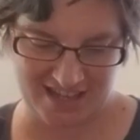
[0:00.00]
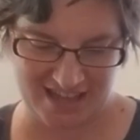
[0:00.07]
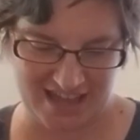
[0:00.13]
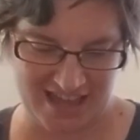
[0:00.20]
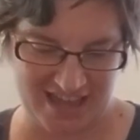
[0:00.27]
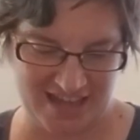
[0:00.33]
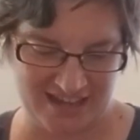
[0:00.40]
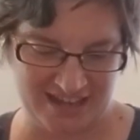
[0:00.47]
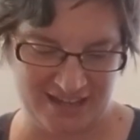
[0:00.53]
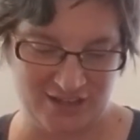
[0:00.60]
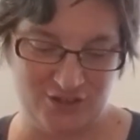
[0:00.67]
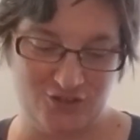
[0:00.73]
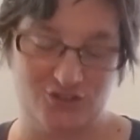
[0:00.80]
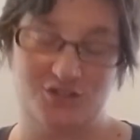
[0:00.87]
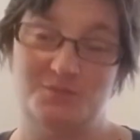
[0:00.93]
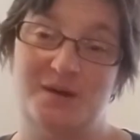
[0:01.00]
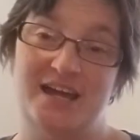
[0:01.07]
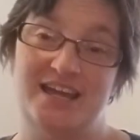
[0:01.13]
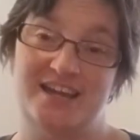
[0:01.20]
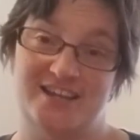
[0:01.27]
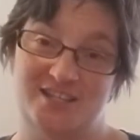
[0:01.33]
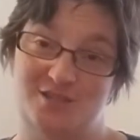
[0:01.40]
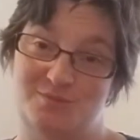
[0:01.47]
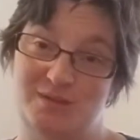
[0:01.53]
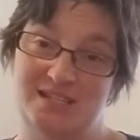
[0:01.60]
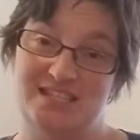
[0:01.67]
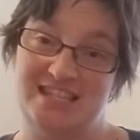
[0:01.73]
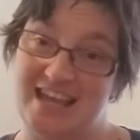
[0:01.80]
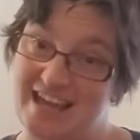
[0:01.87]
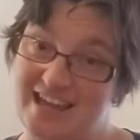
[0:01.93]
and I used my
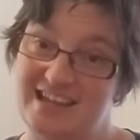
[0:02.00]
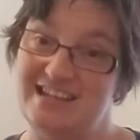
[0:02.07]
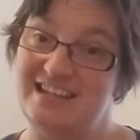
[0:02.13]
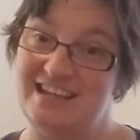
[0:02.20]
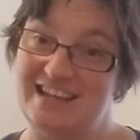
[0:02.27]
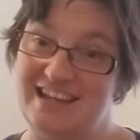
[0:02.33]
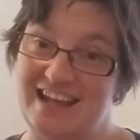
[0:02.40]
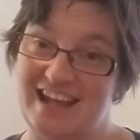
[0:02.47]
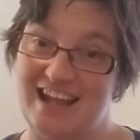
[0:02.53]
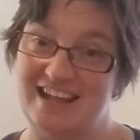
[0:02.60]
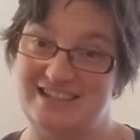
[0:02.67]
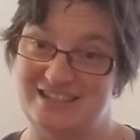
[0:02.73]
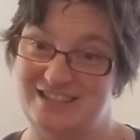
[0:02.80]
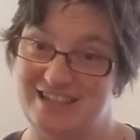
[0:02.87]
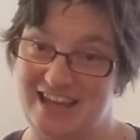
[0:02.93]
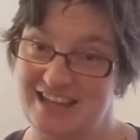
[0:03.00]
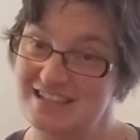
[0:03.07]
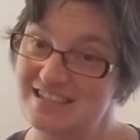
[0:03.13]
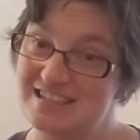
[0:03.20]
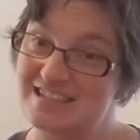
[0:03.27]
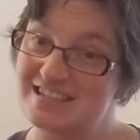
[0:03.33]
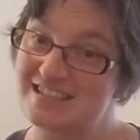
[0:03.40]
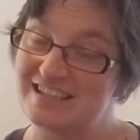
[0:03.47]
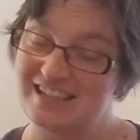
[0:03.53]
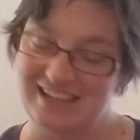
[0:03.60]
husband's head as a test,